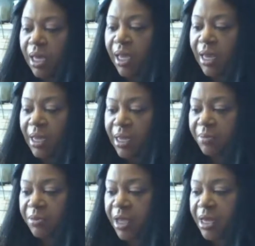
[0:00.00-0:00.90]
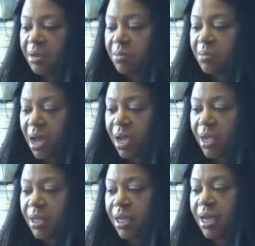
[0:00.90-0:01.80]
And I kept that in
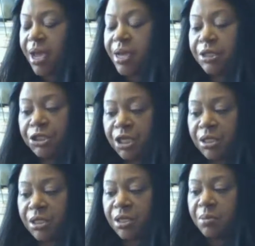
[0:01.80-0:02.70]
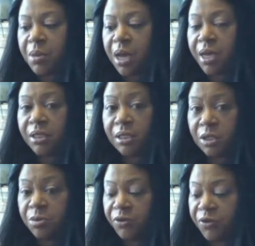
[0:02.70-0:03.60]
mind, and I adjusted my
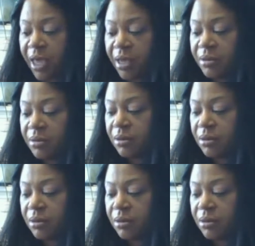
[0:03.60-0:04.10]
superfat.